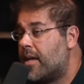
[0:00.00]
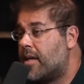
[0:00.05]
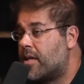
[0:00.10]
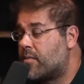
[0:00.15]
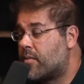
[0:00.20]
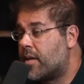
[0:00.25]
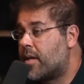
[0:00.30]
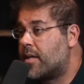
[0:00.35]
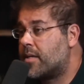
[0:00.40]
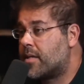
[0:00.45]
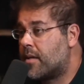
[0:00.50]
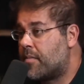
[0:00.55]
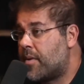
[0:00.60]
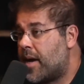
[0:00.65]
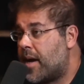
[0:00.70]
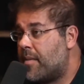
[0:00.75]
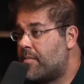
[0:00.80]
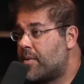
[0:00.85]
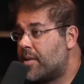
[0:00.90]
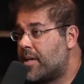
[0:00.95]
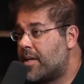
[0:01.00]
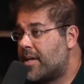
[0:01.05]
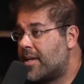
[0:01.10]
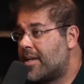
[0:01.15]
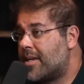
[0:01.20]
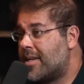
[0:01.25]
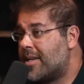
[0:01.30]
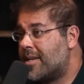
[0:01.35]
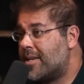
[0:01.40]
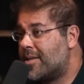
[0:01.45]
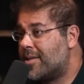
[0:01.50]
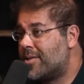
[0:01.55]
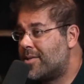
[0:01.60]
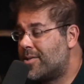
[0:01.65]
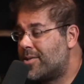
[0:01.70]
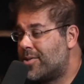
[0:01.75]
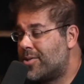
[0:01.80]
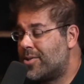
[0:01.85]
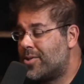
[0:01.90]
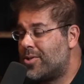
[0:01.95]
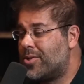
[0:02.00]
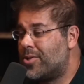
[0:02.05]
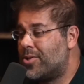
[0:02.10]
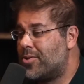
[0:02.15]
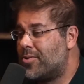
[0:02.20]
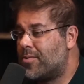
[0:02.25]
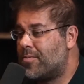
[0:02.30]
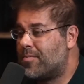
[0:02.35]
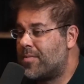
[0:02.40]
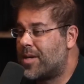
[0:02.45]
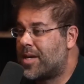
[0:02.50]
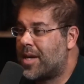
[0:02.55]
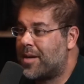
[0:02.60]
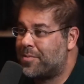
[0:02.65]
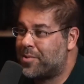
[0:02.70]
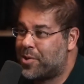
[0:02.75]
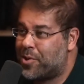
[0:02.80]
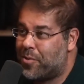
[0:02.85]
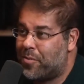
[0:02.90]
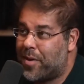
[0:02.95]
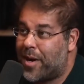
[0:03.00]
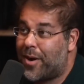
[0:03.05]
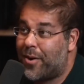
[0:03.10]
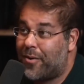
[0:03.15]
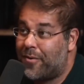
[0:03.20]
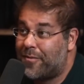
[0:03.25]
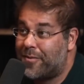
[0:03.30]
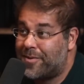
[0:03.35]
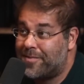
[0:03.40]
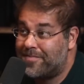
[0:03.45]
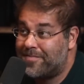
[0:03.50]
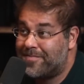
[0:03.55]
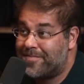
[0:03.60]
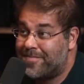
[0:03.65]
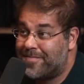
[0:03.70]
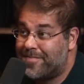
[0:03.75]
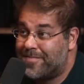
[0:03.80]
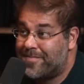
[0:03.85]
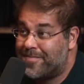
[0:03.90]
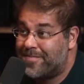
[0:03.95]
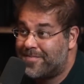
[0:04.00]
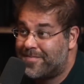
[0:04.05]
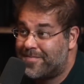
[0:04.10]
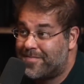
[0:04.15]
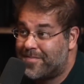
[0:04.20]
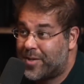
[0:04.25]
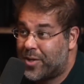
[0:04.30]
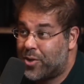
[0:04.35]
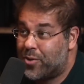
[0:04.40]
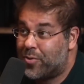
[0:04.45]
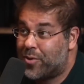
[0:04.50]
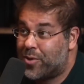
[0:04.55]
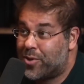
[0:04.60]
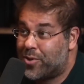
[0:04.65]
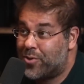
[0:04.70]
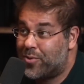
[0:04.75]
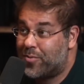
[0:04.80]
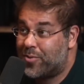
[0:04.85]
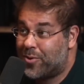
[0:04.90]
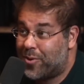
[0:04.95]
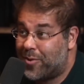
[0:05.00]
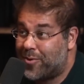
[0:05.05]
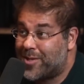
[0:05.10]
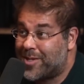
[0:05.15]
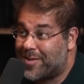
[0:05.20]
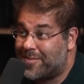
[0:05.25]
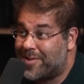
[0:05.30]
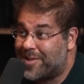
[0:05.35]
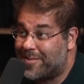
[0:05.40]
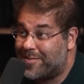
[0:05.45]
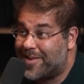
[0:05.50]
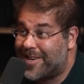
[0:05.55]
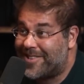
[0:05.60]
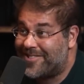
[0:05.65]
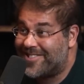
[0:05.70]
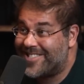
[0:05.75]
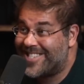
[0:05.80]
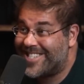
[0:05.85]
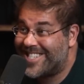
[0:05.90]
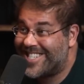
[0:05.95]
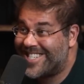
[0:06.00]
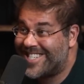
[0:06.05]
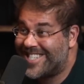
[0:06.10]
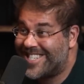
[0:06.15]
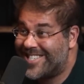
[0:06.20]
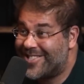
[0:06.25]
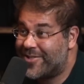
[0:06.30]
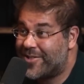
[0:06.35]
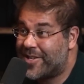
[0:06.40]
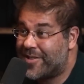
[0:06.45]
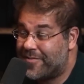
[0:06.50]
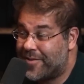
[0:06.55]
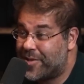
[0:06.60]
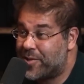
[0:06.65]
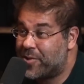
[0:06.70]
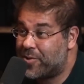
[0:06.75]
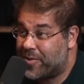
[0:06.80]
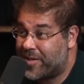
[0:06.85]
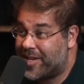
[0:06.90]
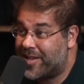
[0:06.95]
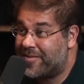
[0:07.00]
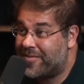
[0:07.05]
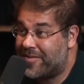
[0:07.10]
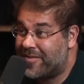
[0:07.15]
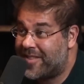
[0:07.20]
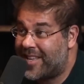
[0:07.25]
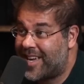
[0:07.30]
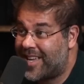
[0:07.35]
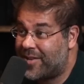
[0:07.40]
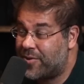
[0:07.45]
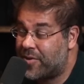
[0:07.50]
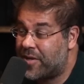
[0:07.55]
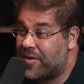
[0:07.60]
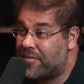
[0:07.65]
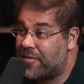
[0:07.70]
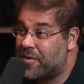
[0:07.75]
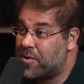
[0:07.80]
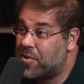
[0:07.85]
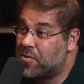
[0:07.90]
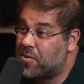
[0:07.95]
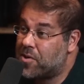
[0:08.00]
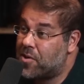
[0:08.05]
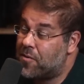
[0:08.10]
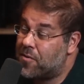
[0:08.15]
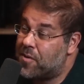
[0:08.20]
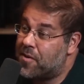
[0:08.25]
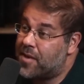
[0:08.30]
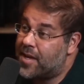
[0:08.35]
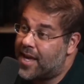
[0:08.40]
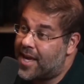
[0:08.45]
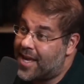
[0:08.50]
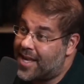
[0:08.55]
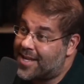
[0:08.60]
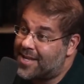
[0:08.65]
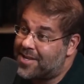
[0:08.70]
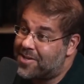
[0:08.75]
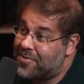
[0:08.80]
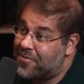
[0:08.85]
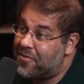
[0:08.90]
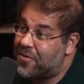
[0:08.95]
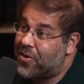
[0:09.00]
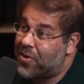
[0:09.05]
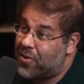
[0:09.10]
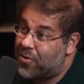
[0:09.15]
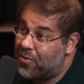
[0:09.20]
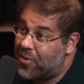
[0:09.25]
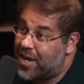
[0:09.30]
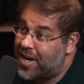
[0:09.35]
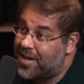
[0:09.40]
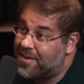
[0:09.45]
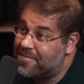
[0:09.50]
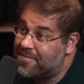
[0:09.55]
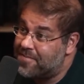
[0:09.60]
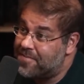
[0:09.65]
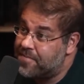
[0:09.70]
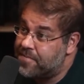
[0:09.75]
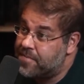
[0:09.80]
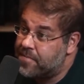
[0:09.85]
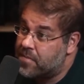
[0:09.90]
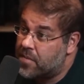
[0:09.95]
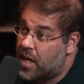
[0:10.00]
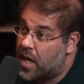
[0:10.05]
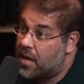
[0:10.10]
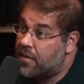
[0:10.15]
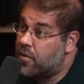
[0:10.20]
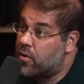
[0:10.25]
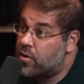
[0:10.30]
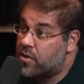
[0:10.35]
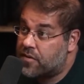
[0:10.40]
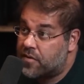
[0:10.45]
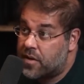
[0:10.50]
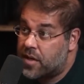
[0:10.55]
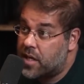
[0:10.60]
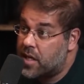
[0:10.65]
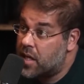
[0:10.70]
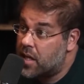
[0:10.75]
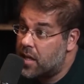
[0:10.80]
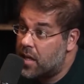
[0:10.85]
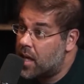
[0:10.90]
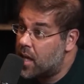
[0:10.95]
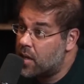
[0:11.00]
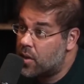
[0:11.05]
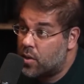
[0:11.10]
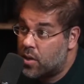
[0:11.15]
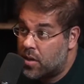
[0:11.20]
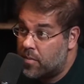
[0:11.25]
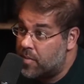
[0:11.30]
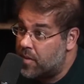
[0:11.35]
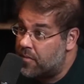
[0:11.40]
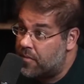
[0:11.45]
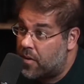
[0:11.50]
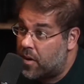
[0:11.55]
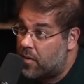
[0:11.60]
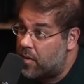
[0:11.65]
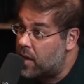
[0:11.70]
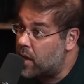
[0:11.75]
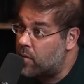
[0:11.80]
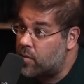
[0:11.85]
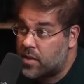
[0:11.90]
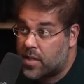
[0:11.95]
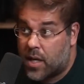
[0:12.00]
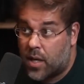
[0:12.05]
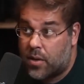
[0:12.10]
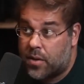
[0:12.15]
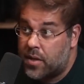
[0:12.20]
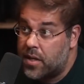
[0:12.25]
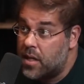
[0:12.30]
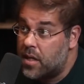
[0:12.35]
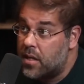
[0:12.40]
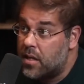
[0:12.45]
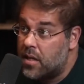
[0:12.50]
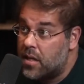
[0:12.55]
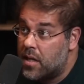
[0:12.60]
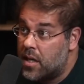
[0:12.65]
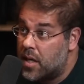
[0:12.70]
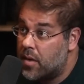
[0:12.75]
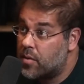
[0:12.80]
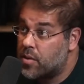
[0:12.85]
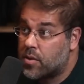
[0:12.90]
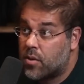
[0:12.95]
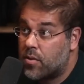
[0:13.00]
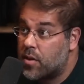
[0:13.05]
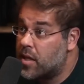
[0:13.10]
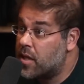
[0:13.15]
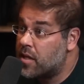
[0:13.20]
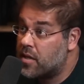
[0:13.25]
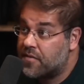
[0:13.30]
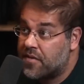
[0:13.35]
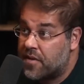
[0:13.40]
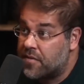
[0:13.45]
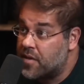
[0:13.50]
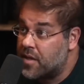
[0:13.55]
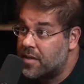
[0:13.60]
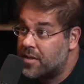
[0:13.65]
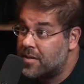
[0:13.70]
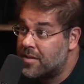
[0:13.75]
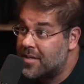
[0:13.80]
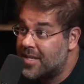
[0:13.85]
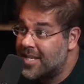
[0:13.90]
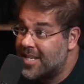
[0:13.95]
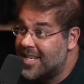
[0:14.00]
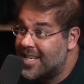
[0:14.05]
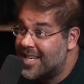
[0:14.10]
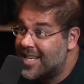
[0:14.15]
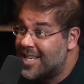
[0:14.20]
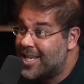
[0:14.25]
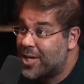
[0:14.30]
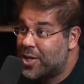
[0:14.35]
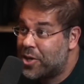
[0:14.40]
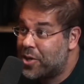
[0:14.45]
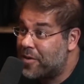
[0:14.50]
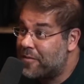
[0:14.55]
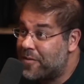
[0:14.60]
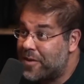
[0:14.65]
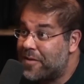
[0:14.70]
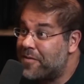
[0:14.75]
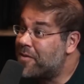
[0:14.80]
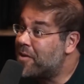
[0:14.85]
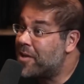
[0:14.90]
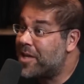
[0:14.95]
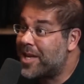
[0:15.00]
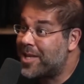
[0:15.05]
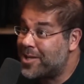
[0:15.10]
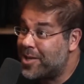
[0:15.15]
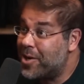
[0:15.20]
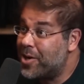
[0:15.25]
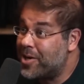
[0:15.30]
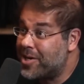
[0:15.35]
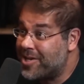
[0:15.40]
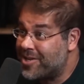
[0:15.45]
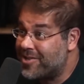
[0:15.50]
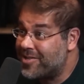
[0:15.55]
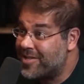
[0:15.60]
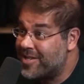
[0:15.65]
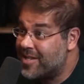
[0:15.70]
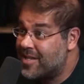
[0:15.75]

is what ends up happening is you become so powerful, you assume you're always going to be in power. You convince yourself of that. You convince yourself that the end is far away. And of course, for Lincoln, the end could have been far away. He was healthy. He was only in his 50s. He could have lived a lot longer.